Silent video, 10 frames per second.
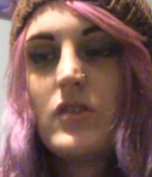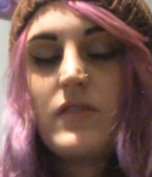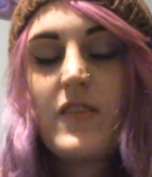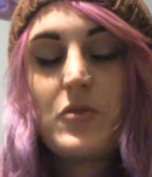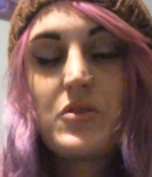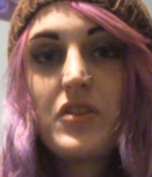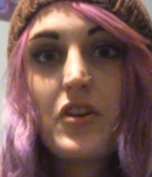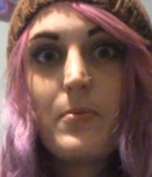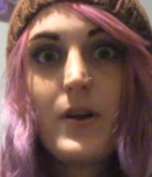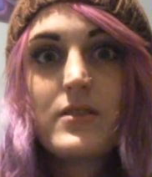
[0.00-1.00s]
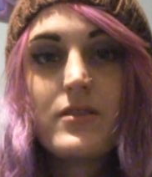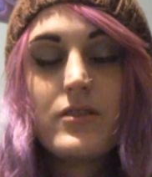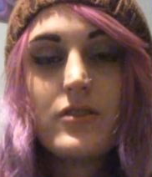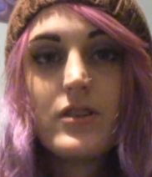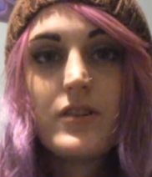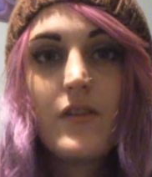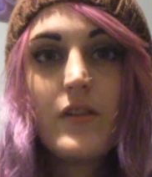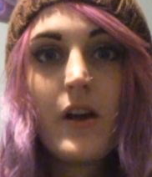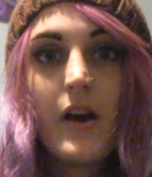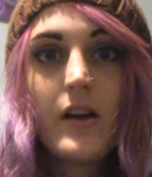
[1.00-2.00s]
feel so pressured. You just feel
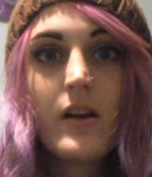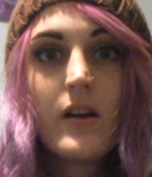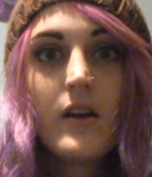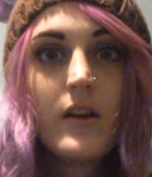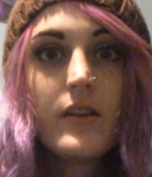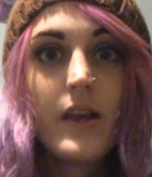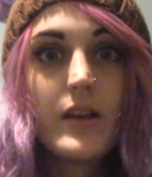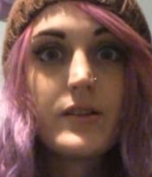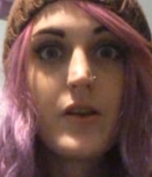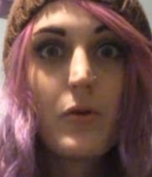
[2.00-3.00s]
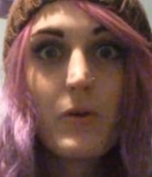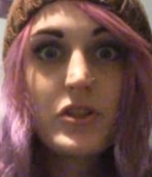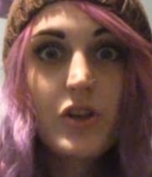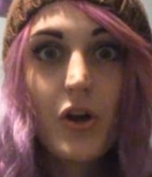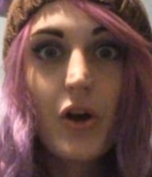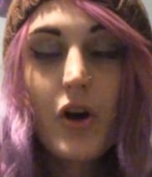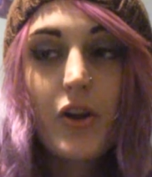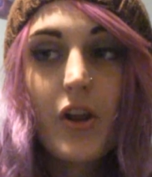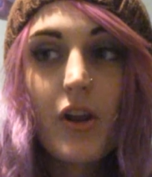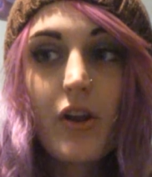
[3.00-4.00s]
like there's so much going
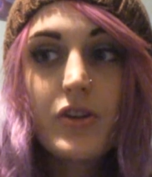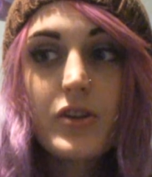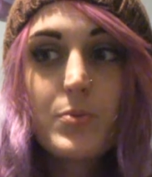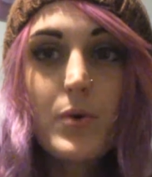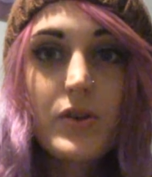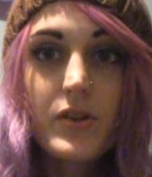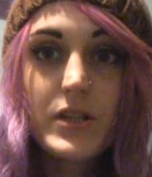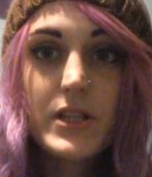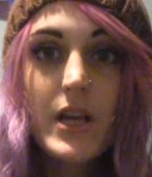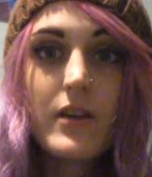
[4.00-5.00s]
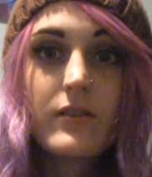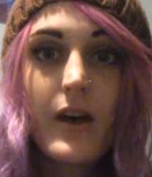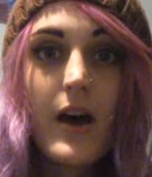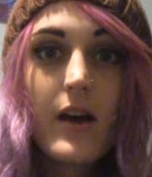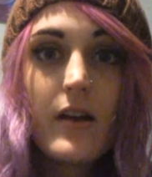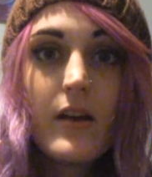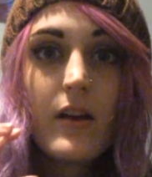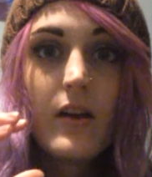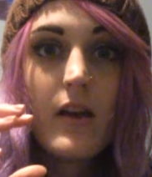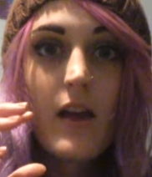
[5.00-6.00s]
on, and I just want to state that
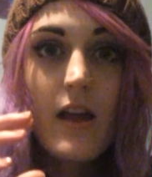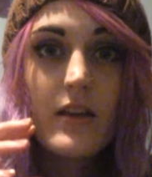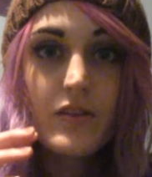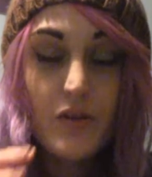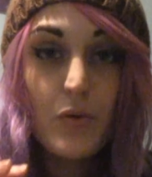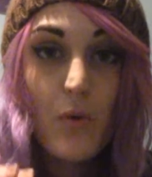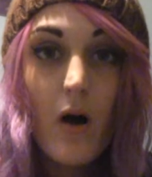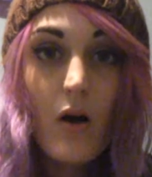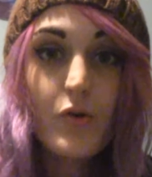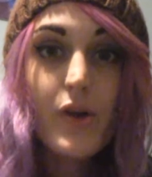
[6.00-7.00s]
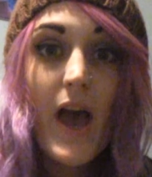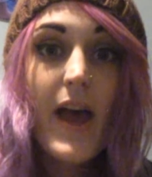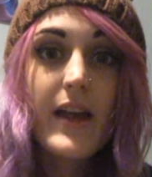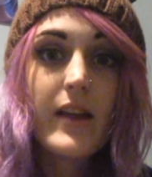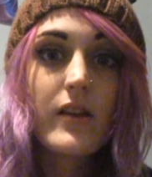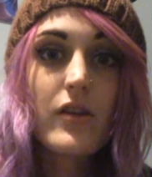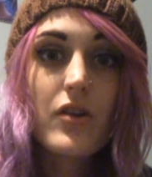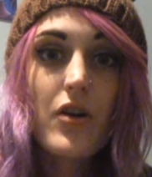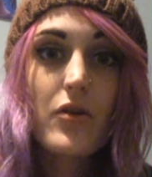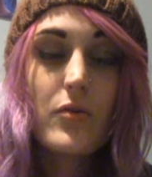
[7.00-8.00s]
you are okay.
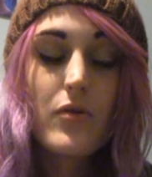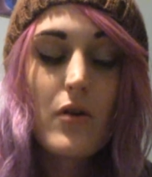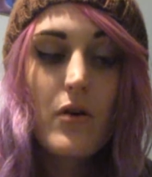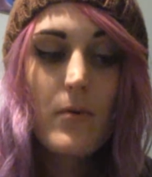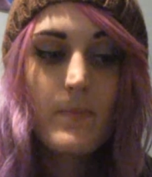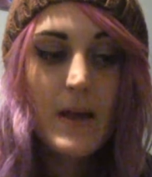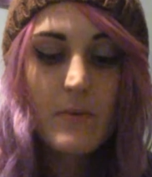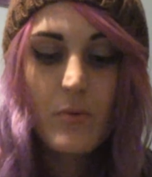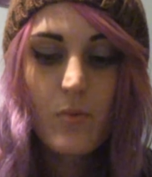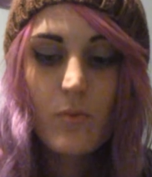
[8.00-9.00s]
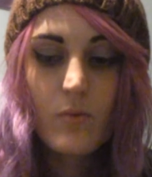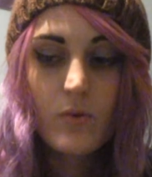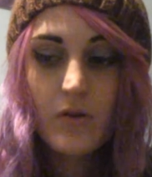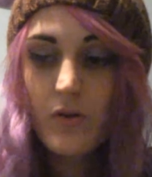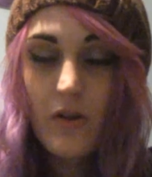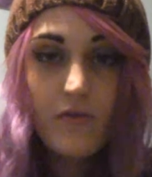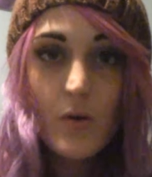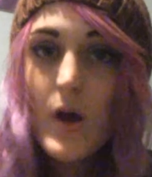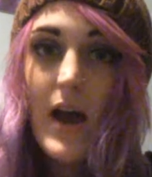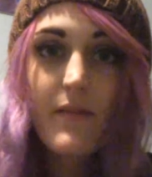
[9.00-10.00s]
People, if you
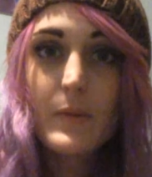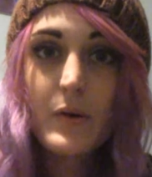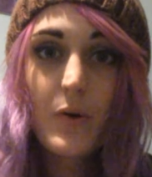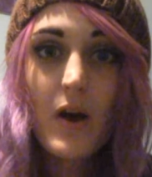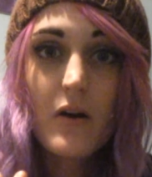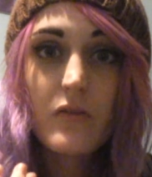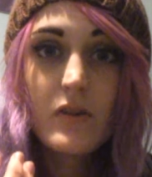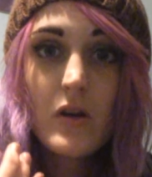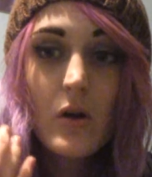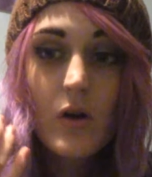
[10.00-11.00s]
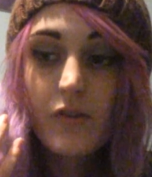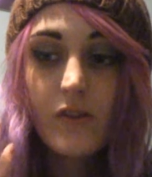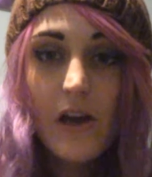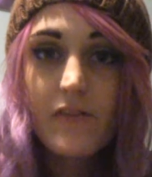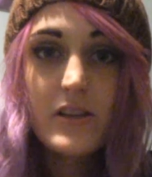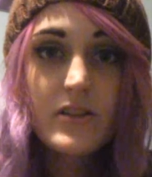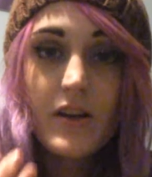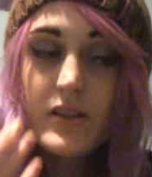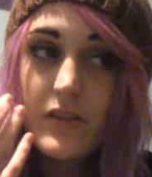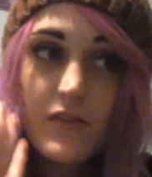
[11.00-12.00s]
have mental health, if you have
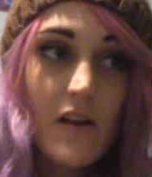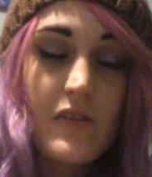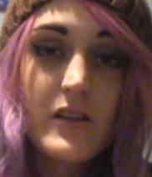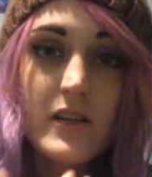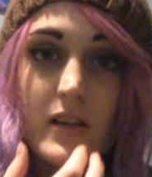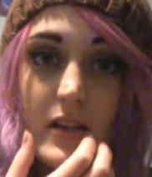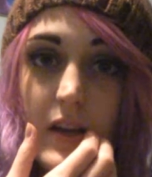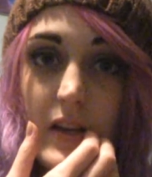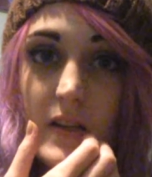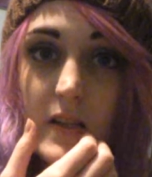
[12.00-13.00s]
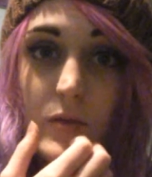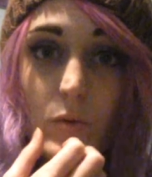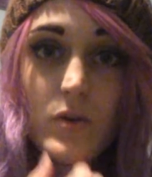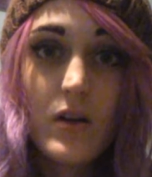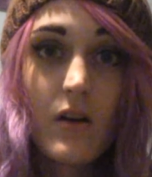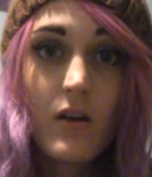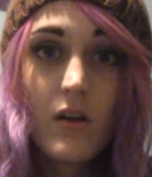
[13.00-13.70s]
anxiety, if you have an eating disorder,